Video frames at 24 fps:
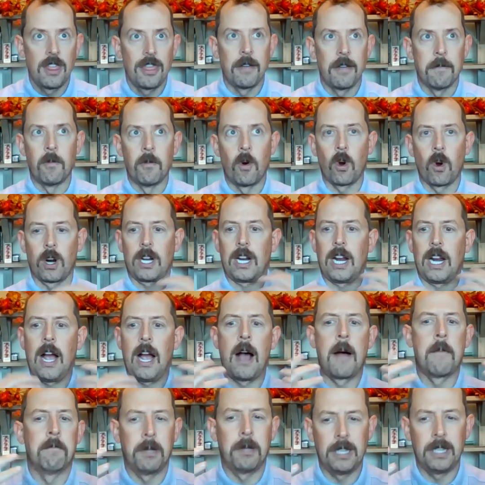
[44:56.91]
the more
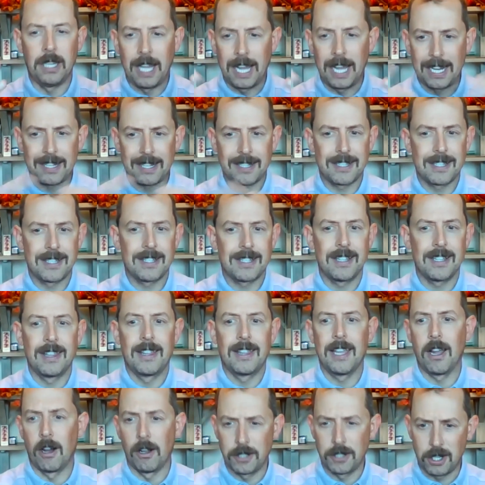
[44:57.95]
complex
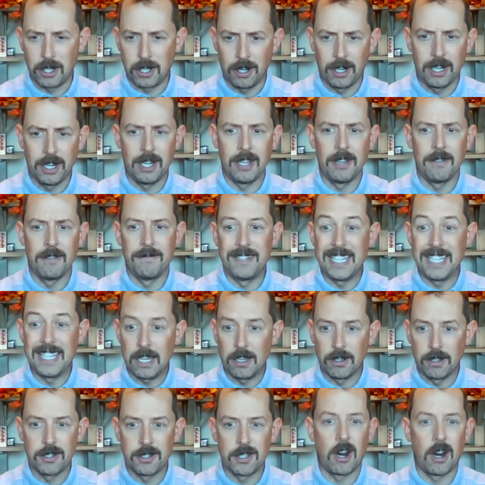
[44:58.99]
the alternative
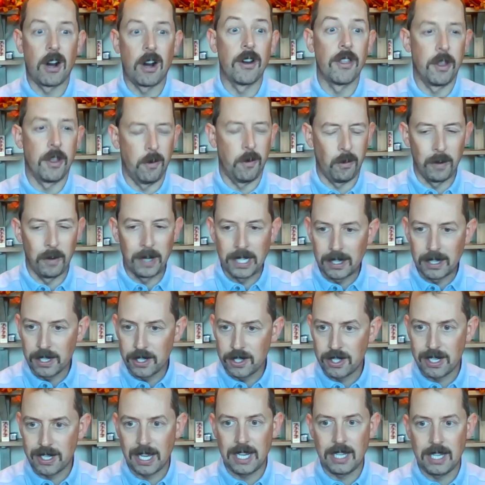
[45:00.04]
deals are, the real
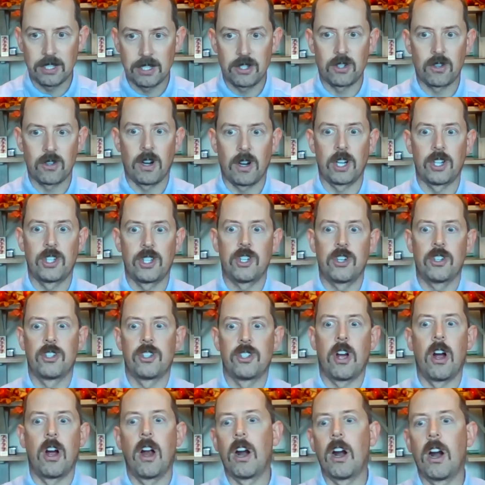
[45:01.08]
estate structures
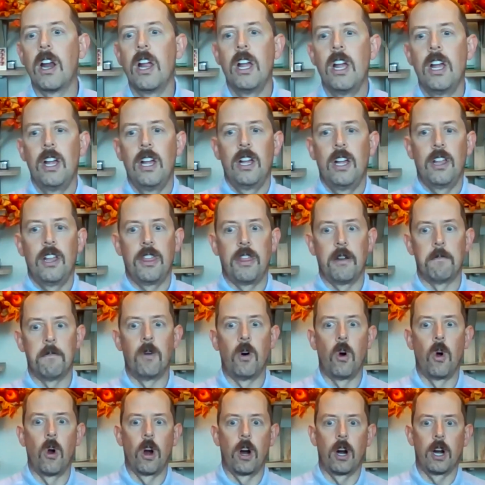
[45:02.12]
are, the
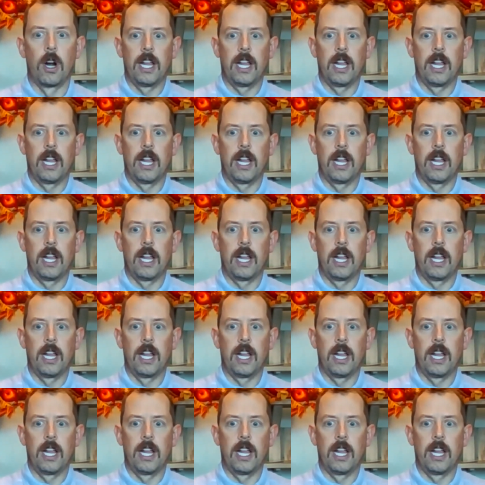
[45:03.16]
more